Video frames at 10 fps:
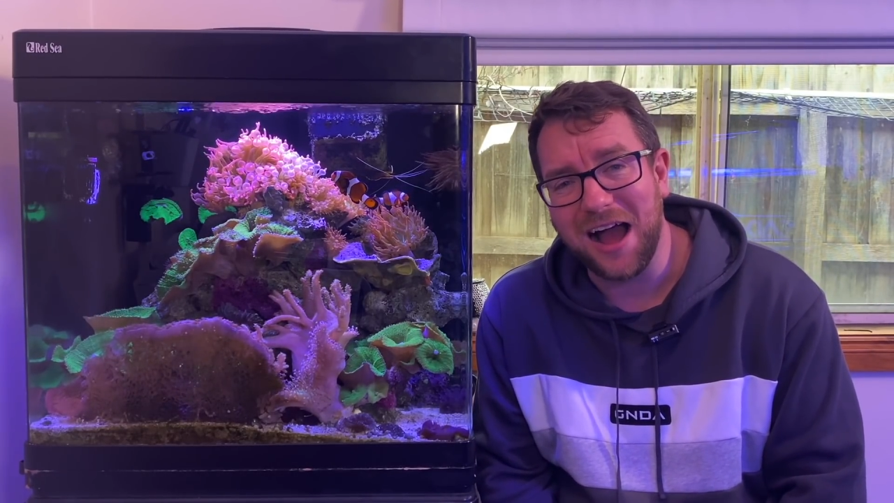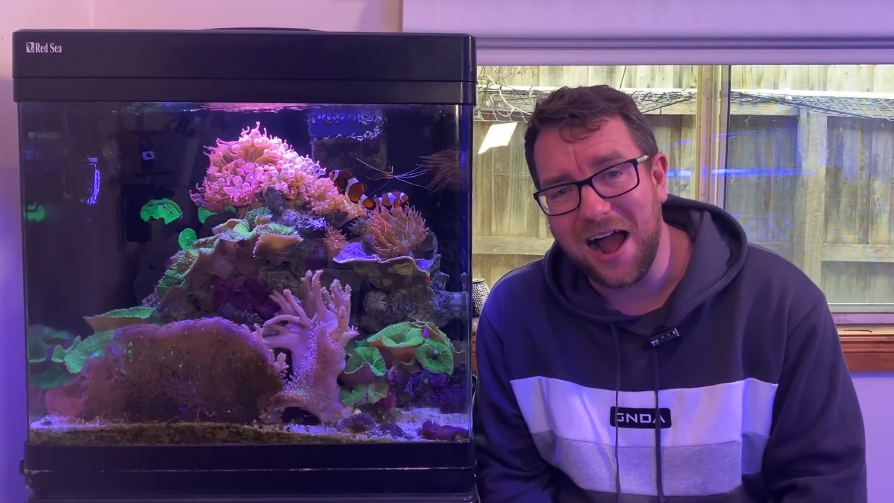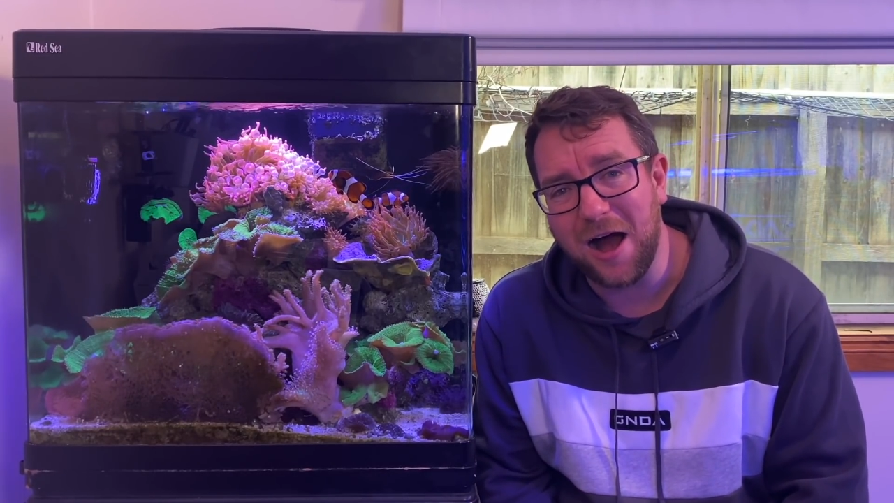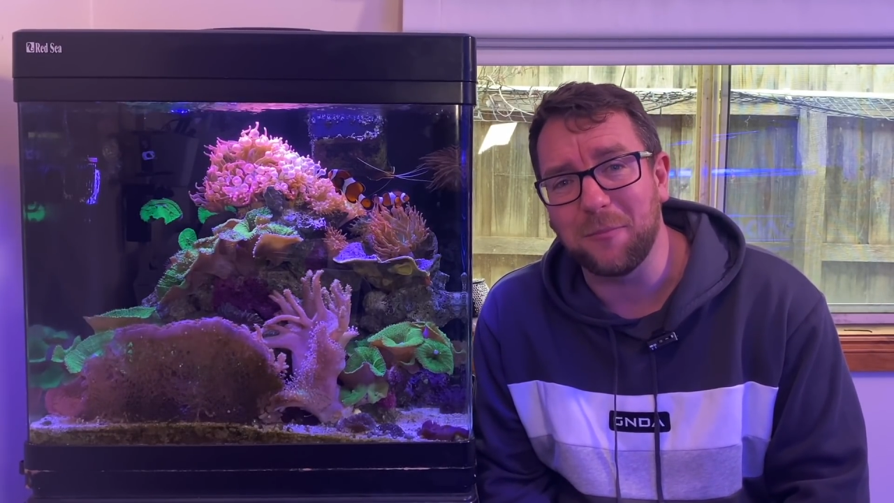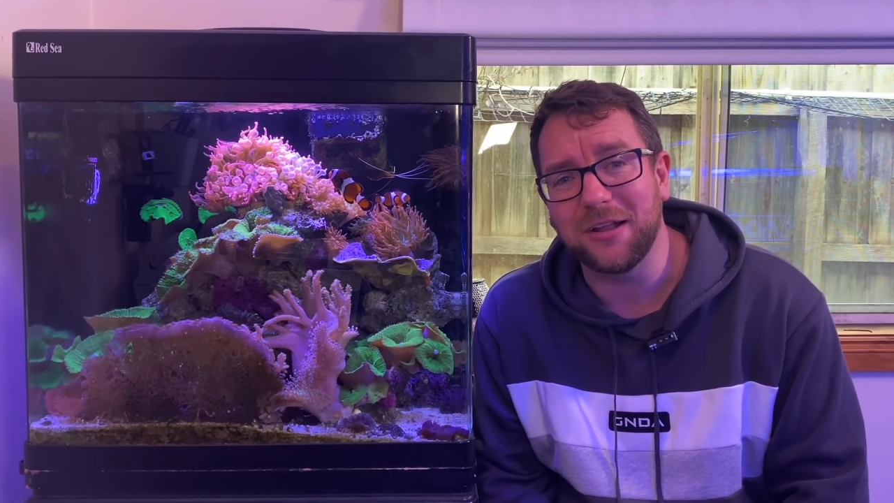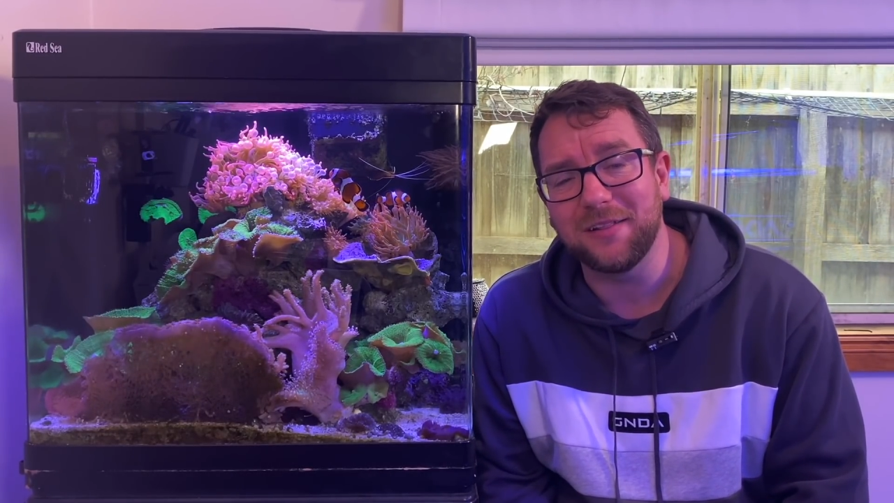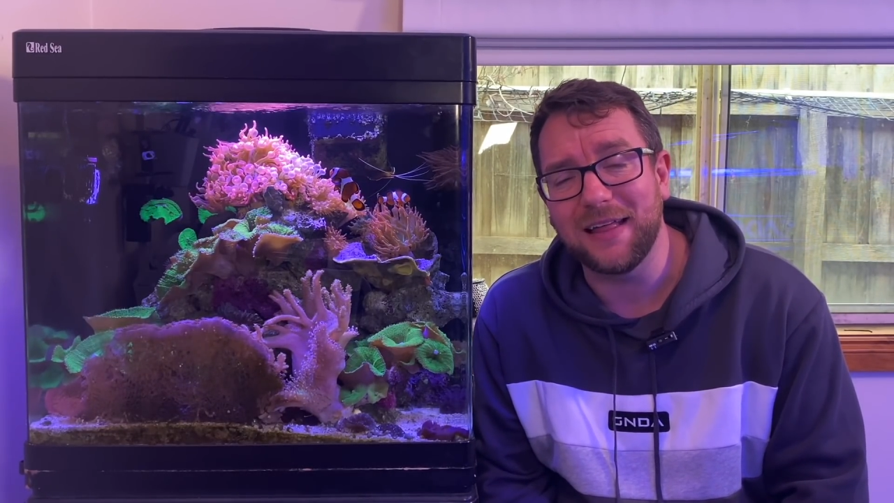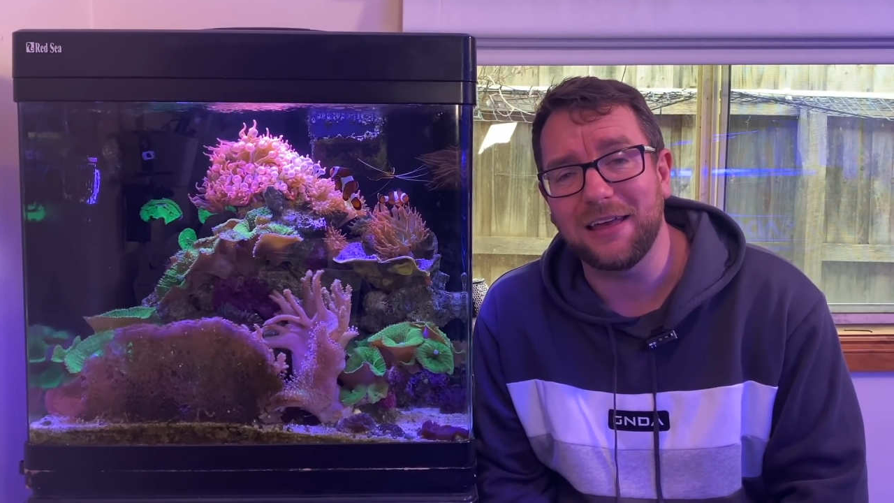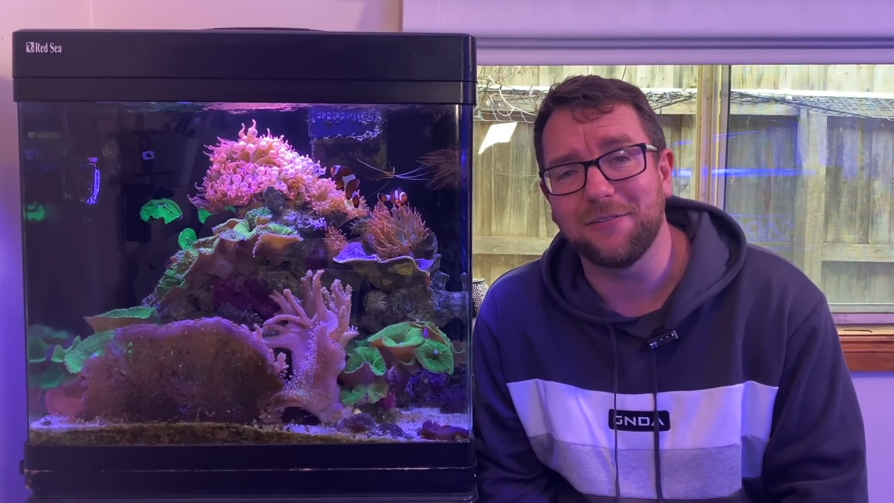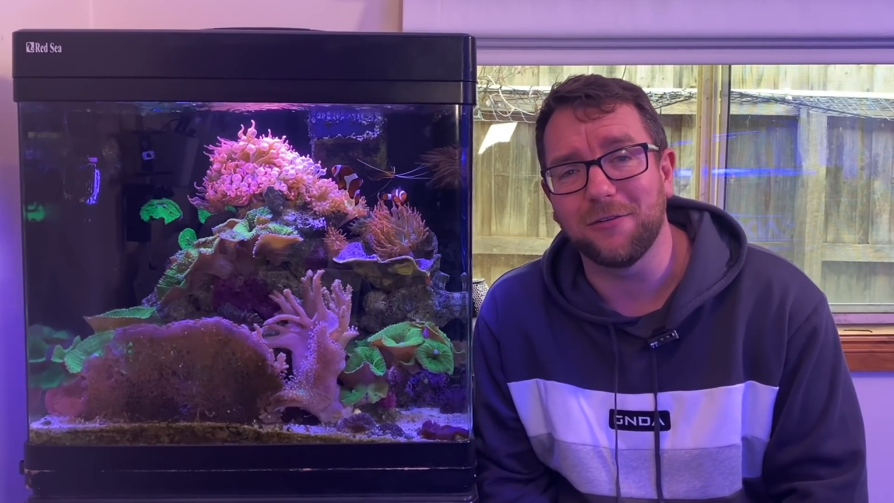arm and a
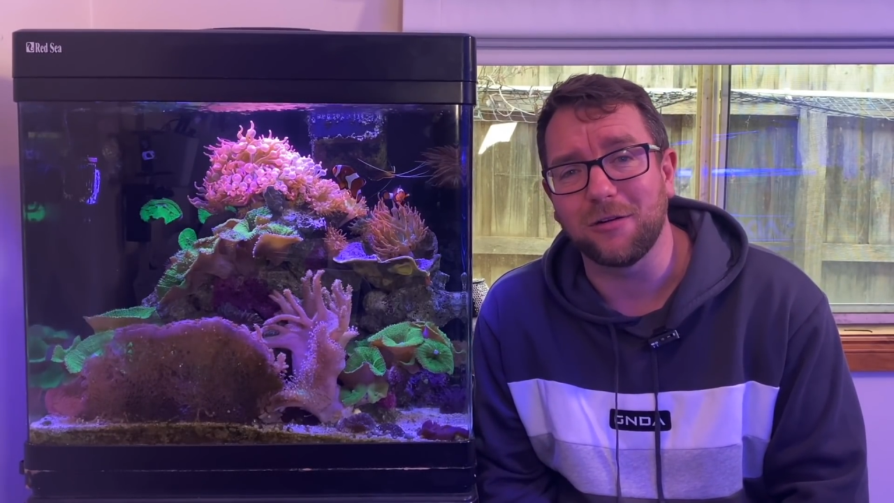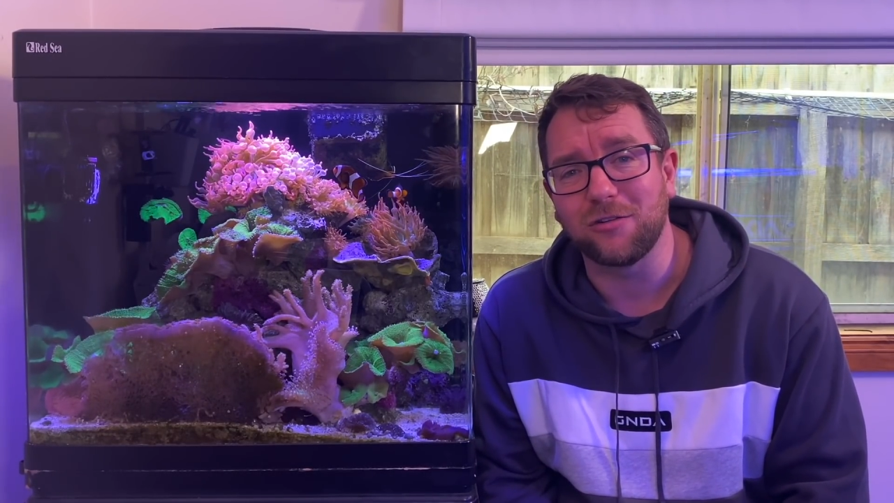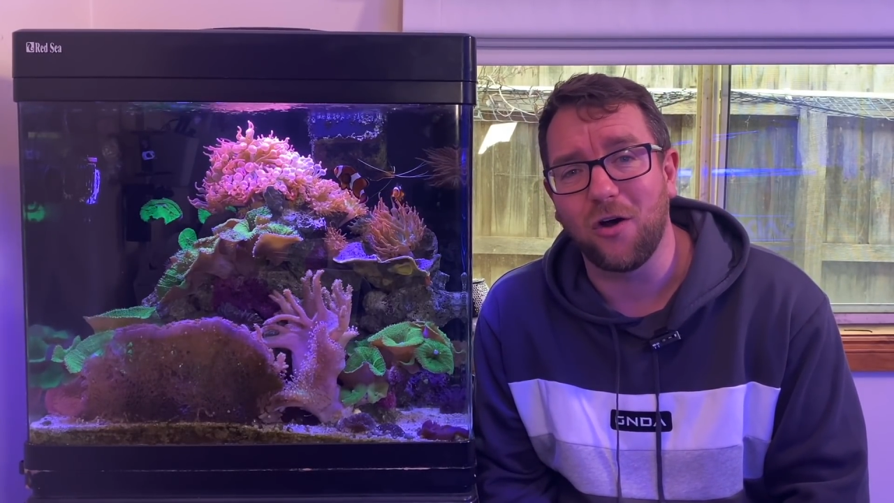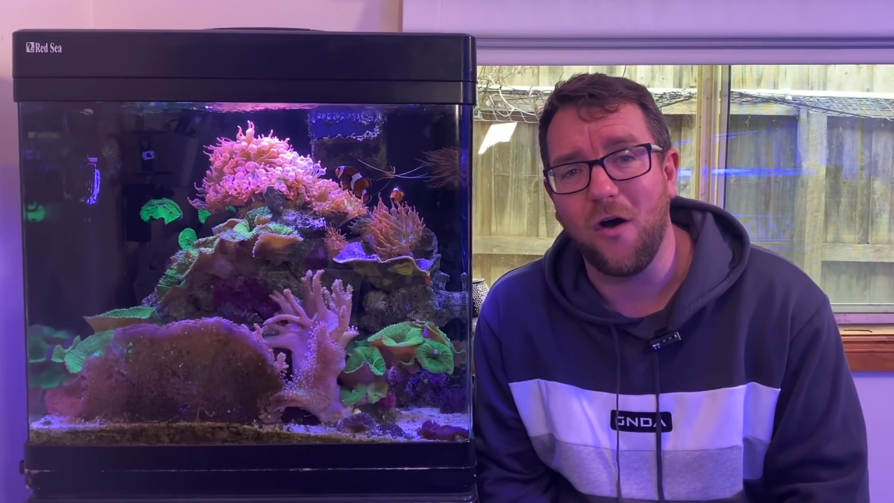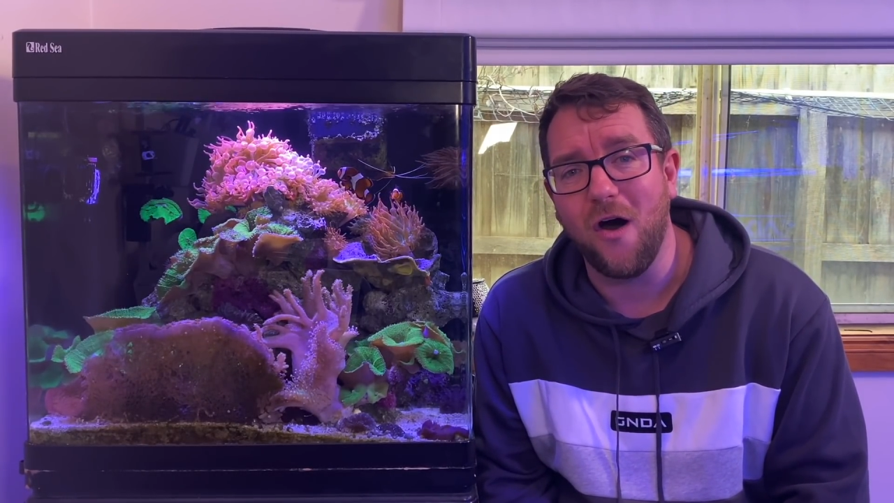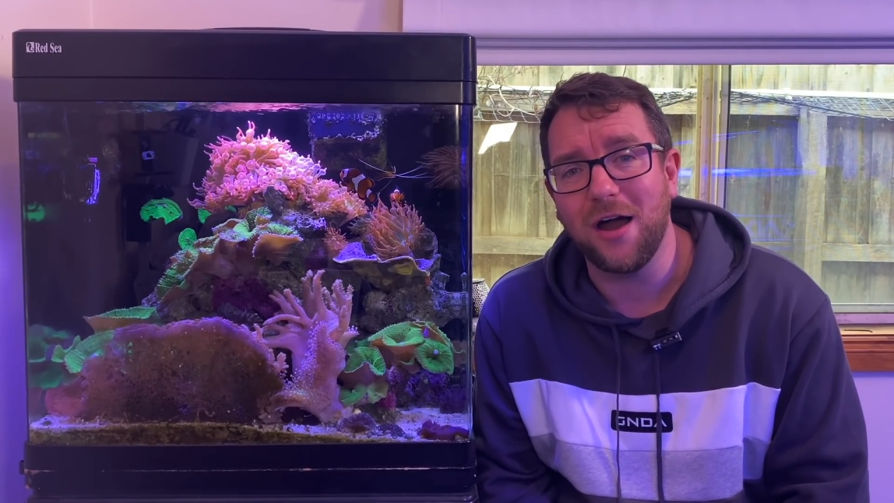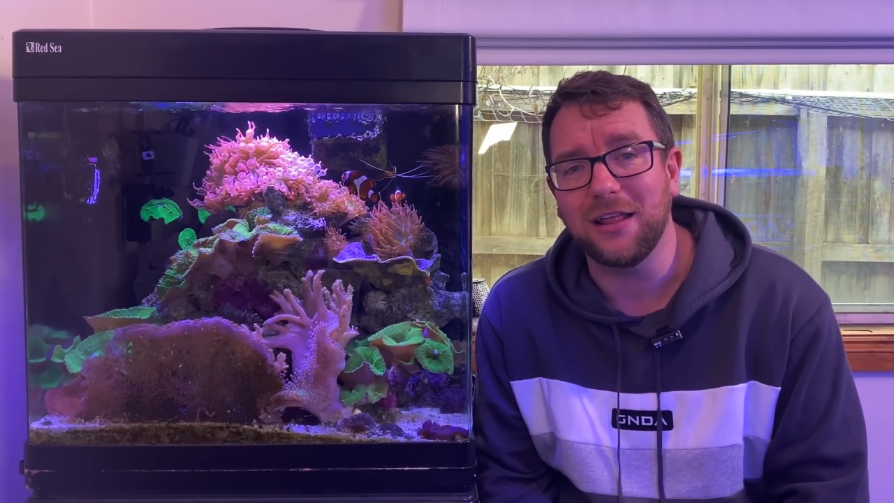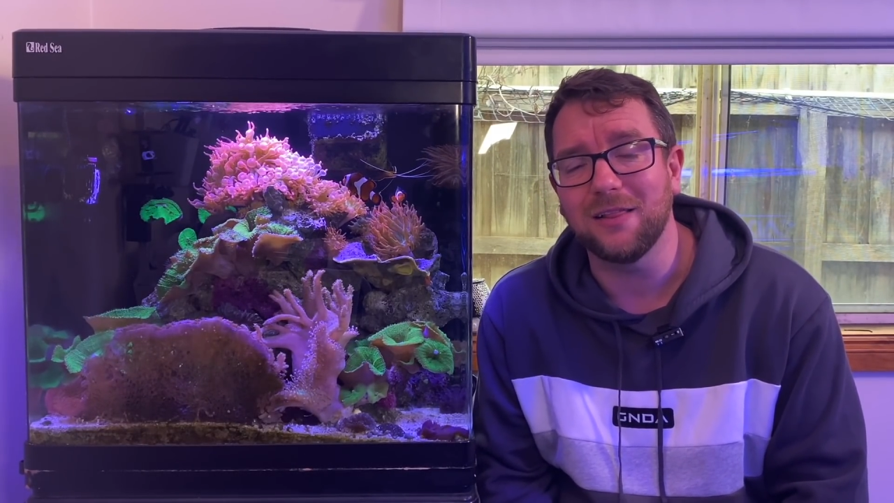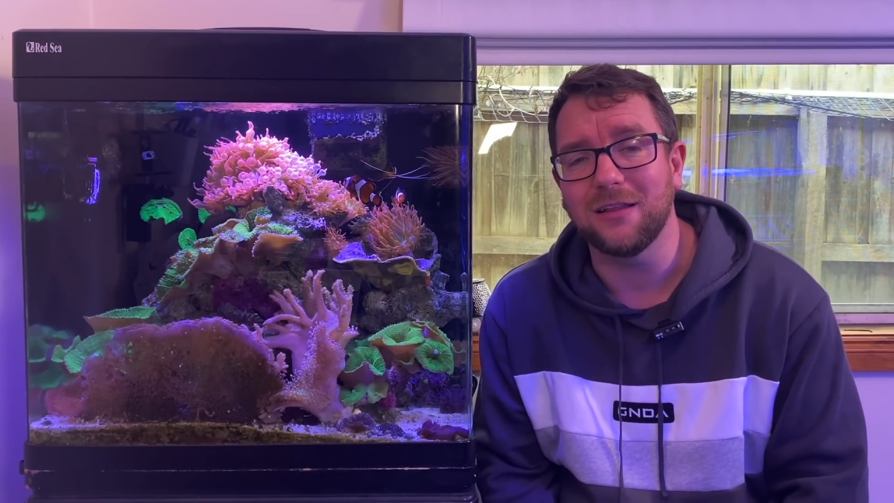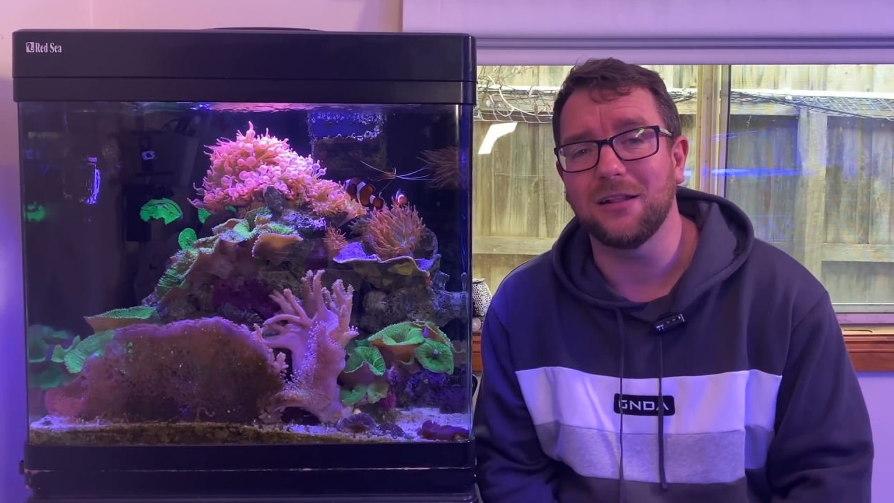leg for a
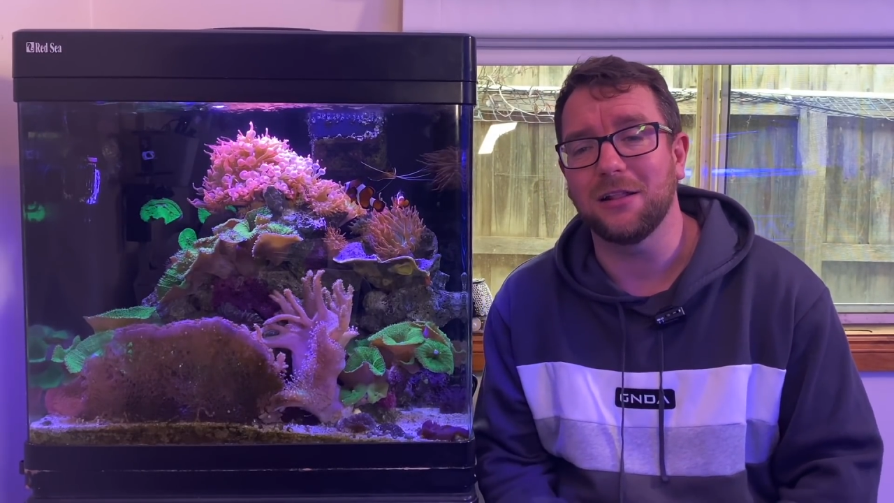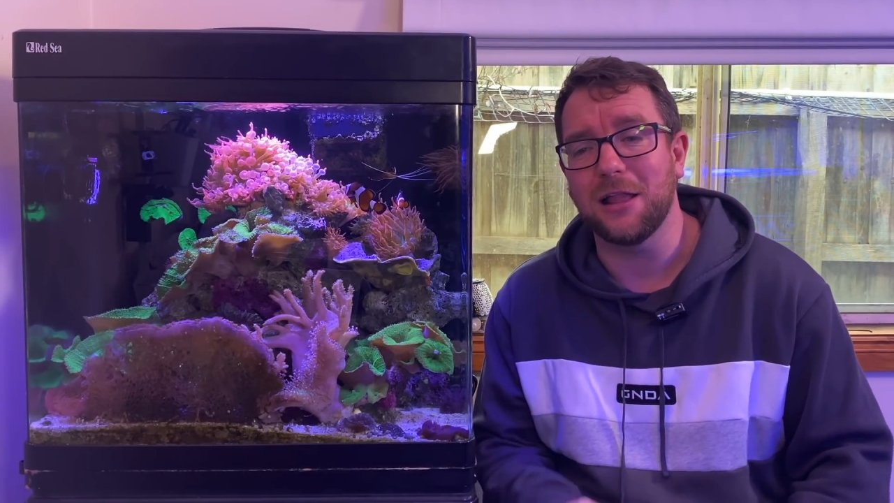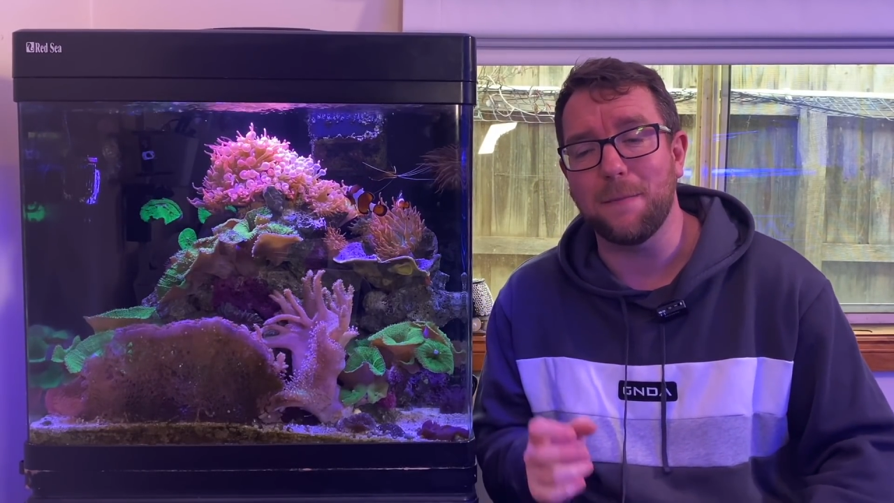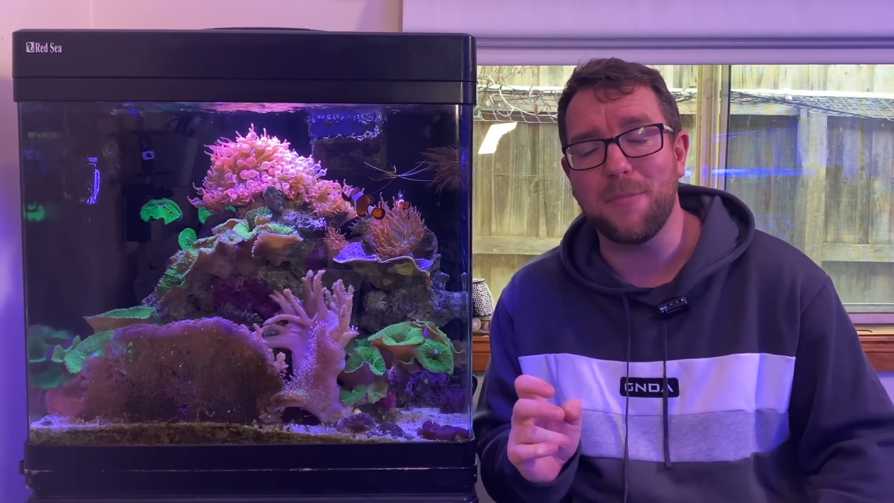tiny little